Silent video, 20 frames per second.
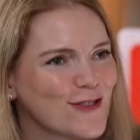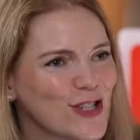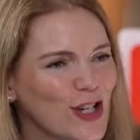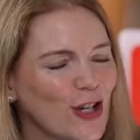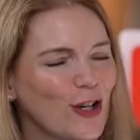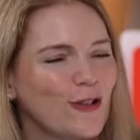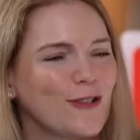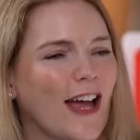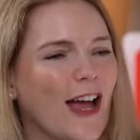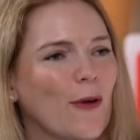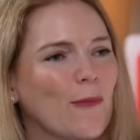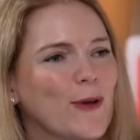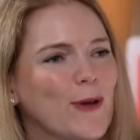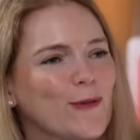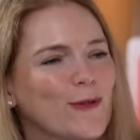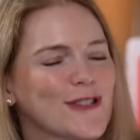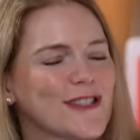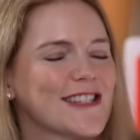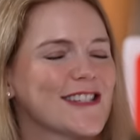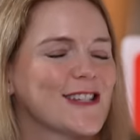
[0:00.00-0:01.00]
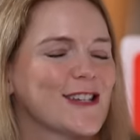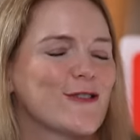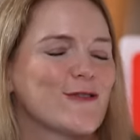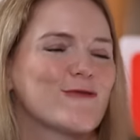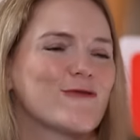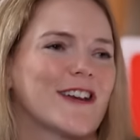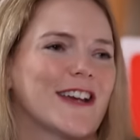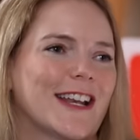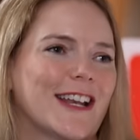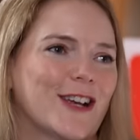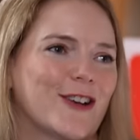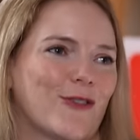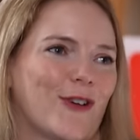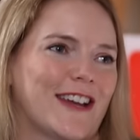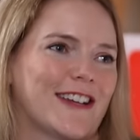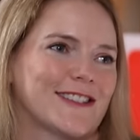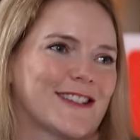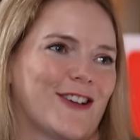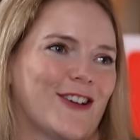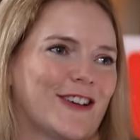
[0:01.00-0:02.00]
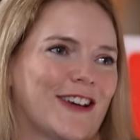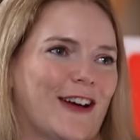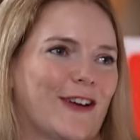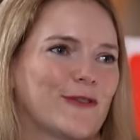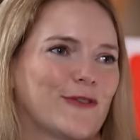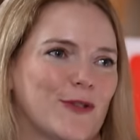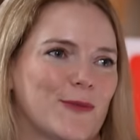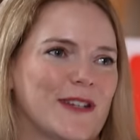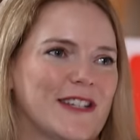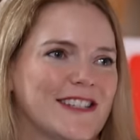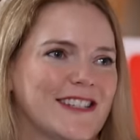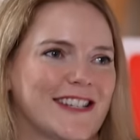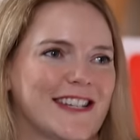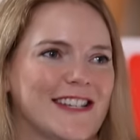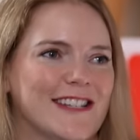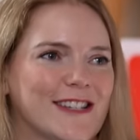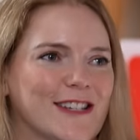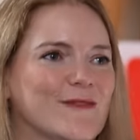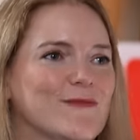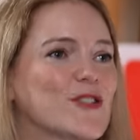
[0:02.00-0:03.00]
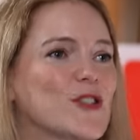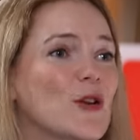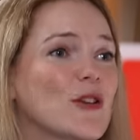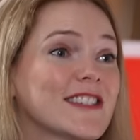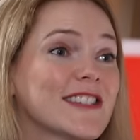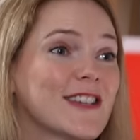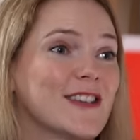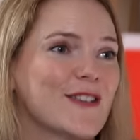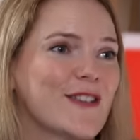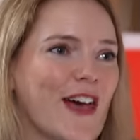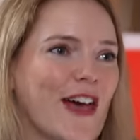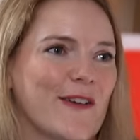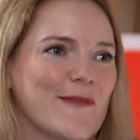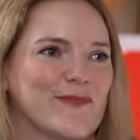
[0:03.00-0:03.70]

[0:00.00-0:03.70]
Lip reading: June, and we want to see a really great turnout from Indonesia. So I'll see you there.